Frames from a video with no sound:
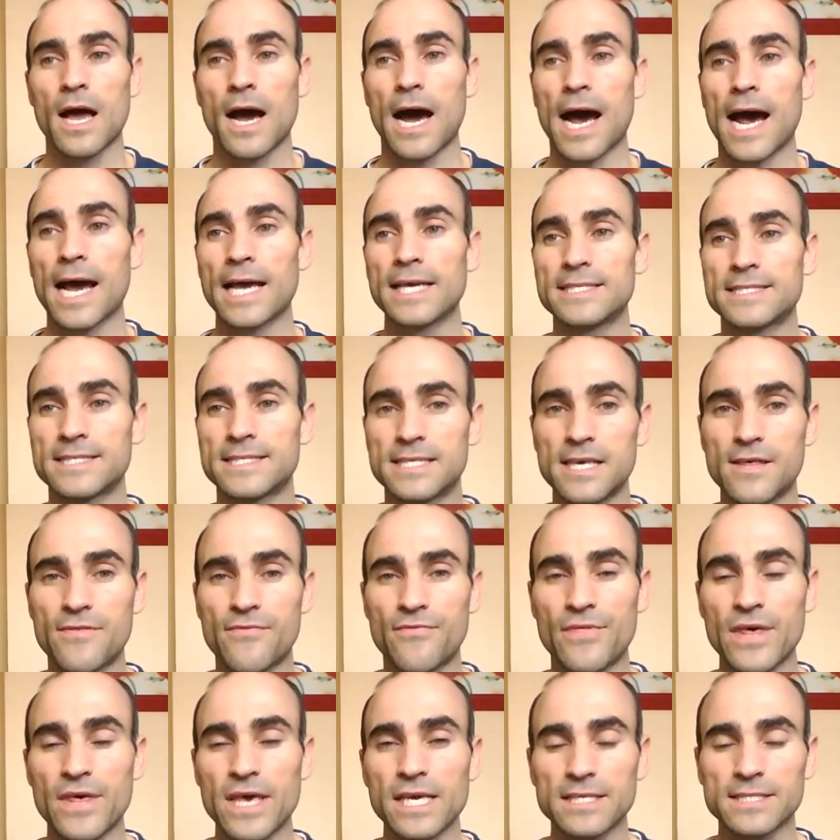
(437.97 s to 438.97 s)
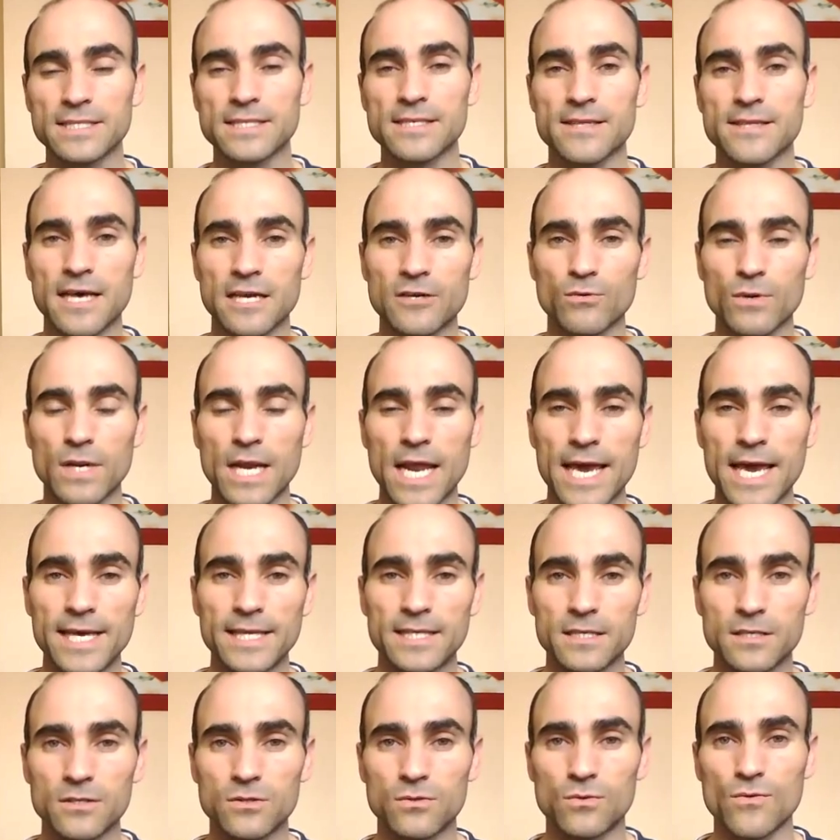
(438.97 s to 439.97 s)
I see things that
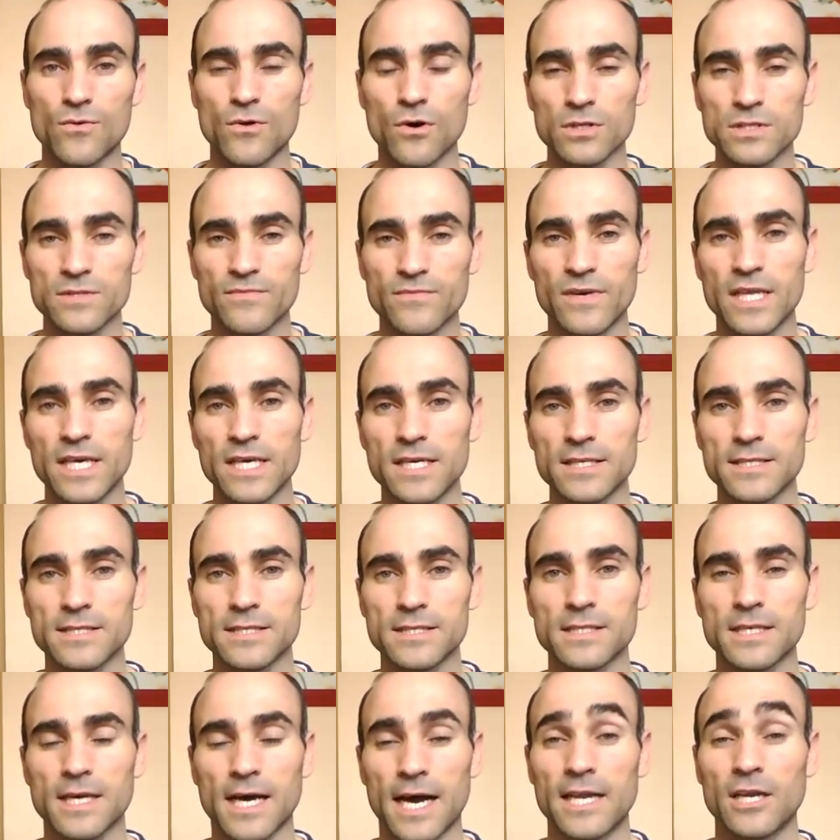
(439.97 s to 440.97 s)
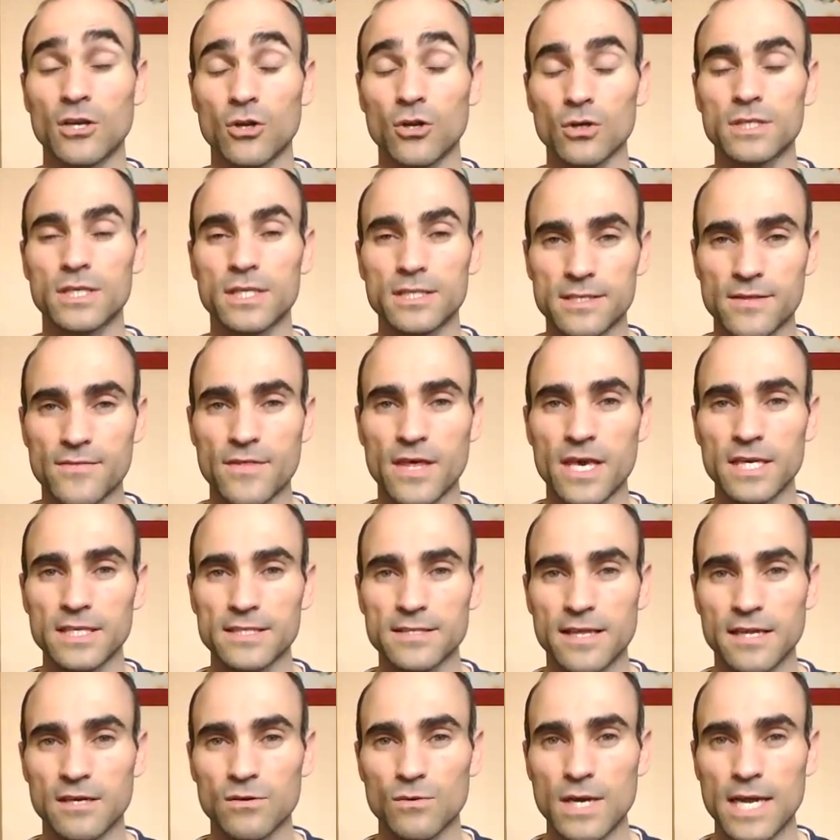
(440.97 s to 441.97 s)
relate to those feelings, I notice things
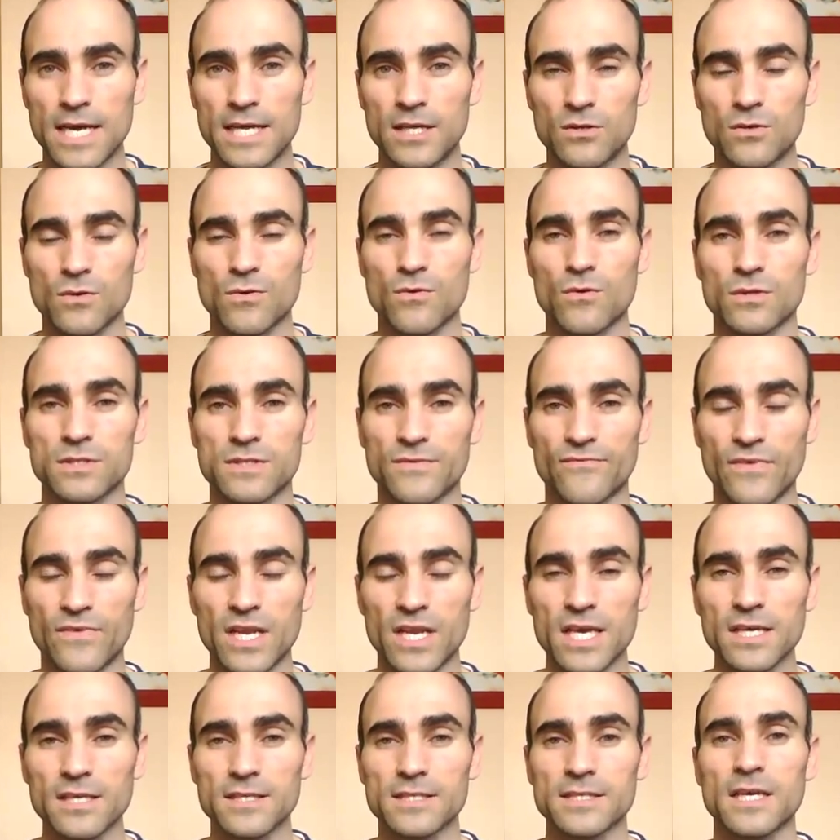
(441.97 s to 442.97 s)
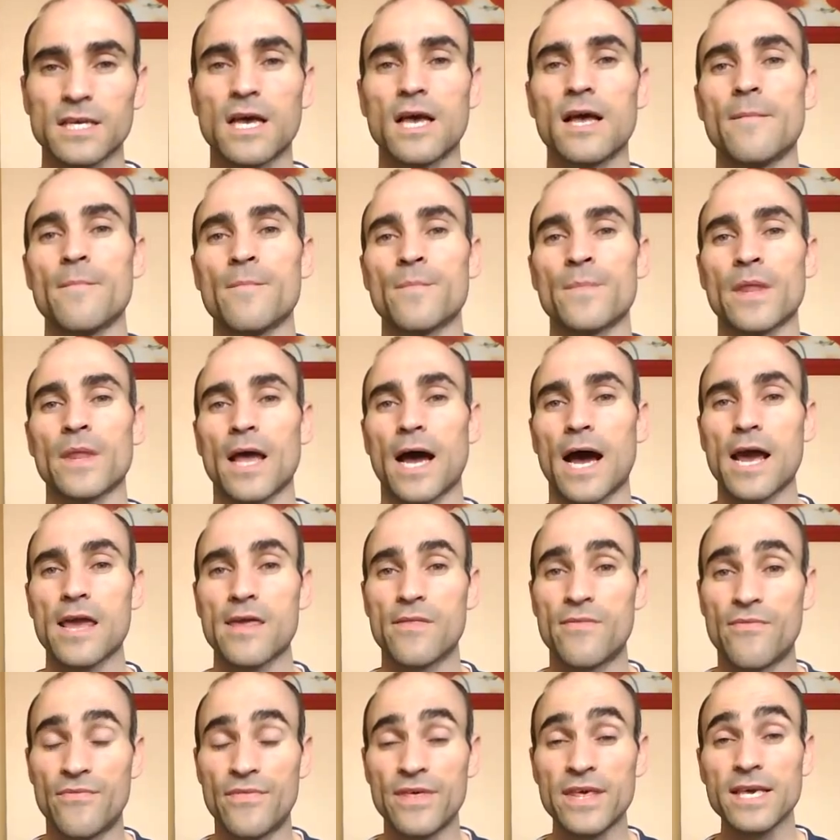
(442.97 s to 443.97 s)
that relate to those feelings, I
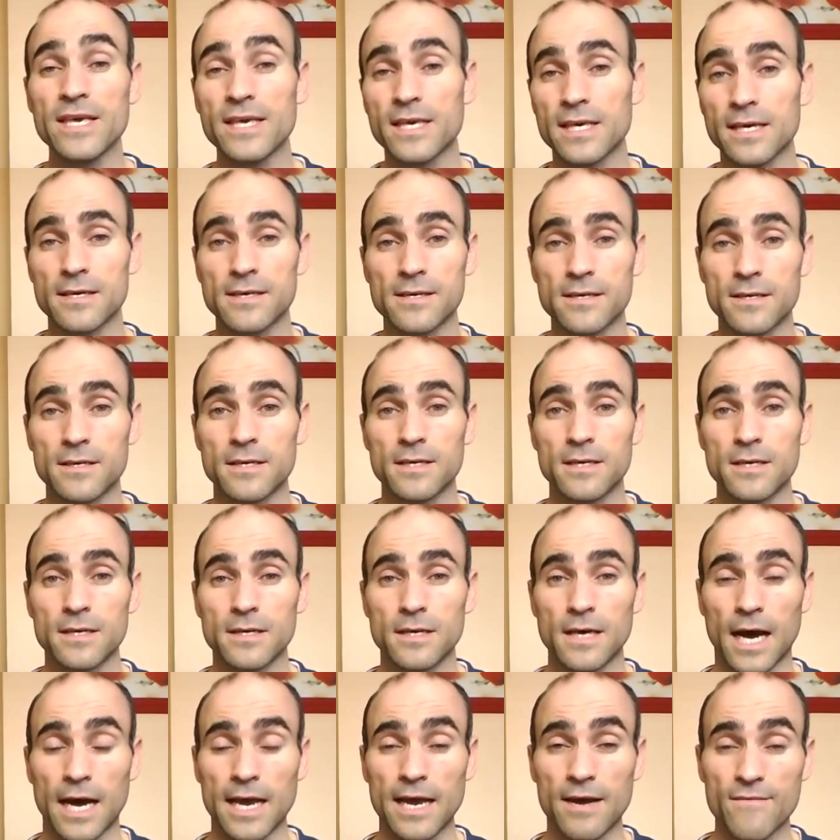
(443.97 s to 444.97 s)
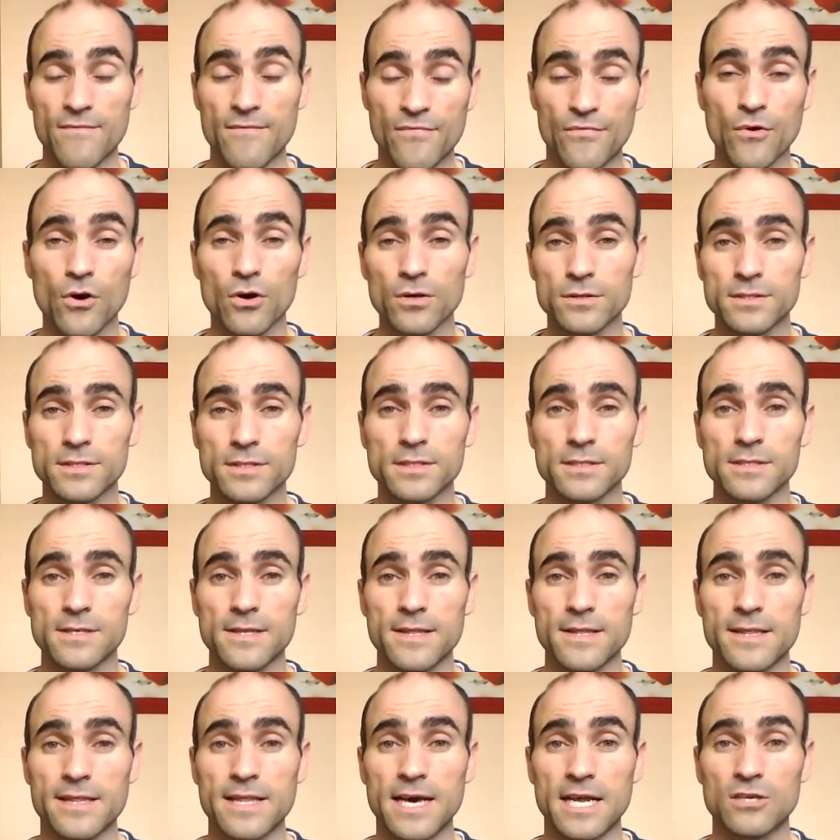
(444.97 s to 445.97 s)
think I have thoughts
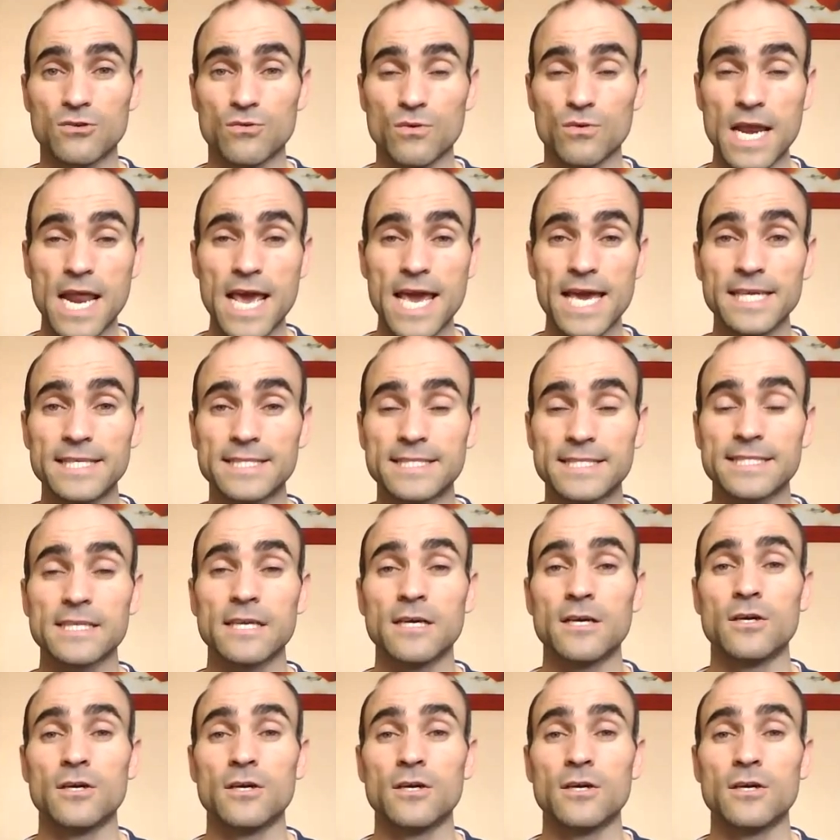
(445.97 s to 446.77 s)
that relate